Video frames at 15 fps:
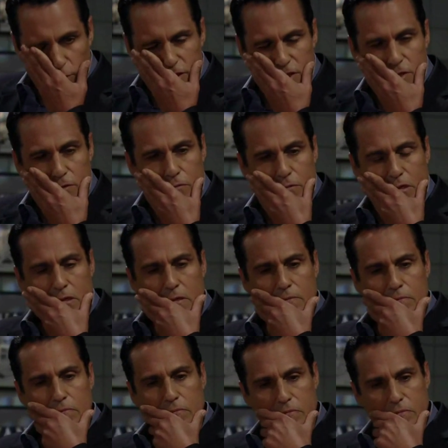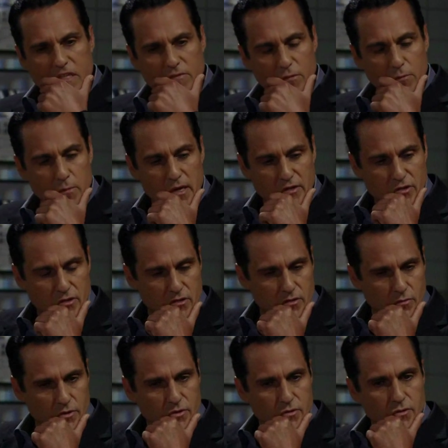I want you to uh, give him a message.
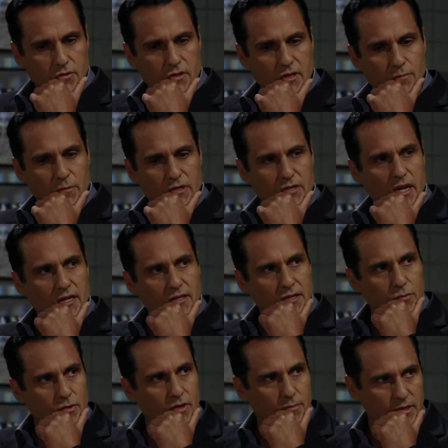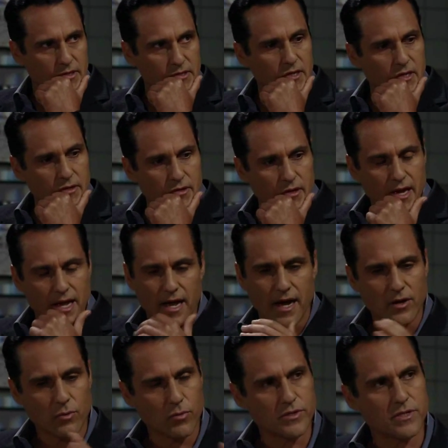I want you to tell him exactly what I'm going to tell you.
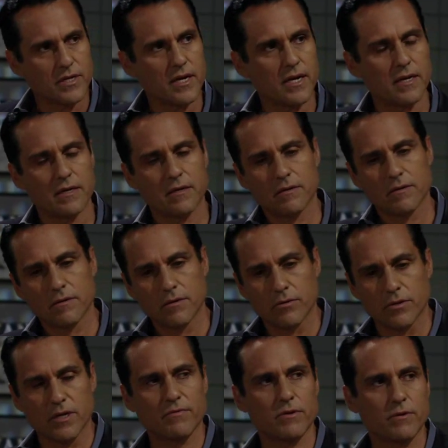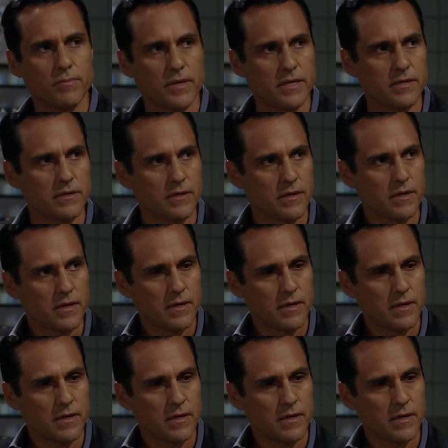I don't want you to edit or give your opinion.